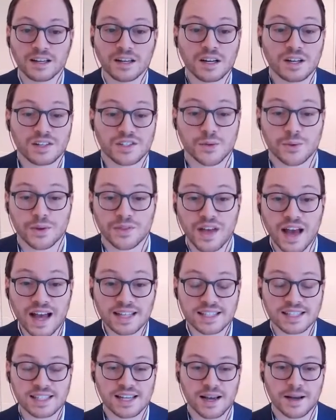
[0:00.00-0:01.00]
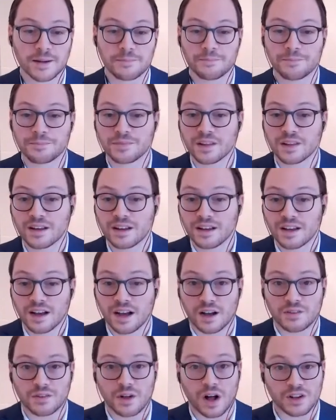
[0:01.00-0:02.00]
So with that,
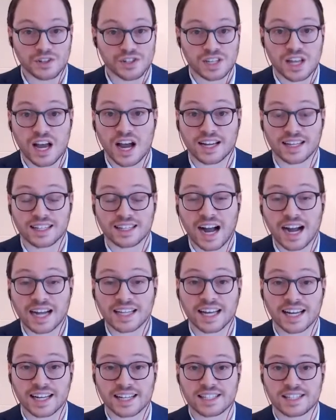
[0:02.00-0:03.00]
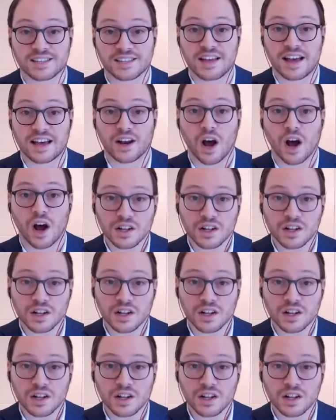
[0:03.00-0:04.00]
I'll just highlight that
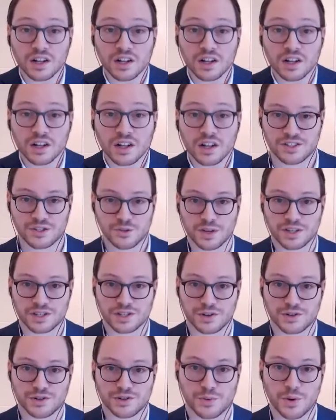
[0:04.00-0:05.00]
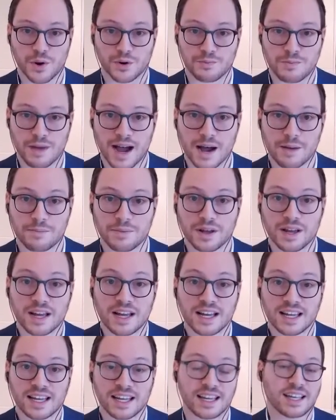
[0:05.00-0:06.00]
ultimately this research roadmap
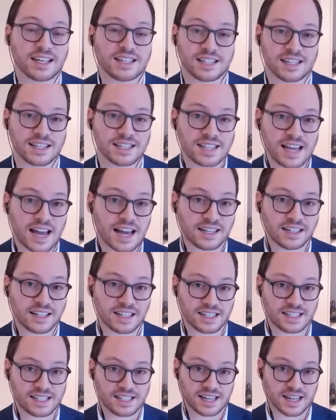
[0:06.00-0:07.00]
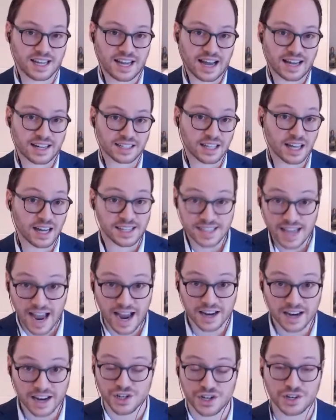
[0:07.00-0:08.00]
is intended to catalyze
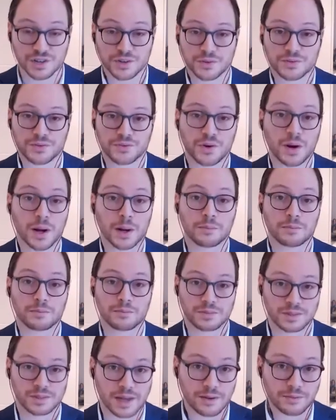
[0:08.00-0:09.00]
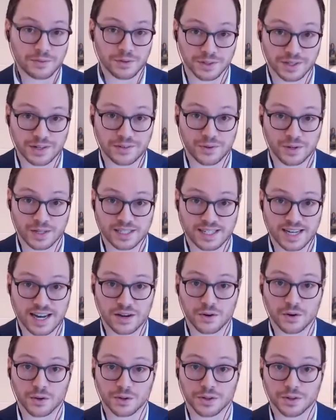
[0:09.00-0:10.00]
action from several different
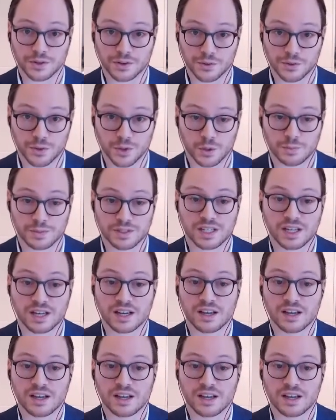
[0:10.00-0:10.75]
stakeholder groups.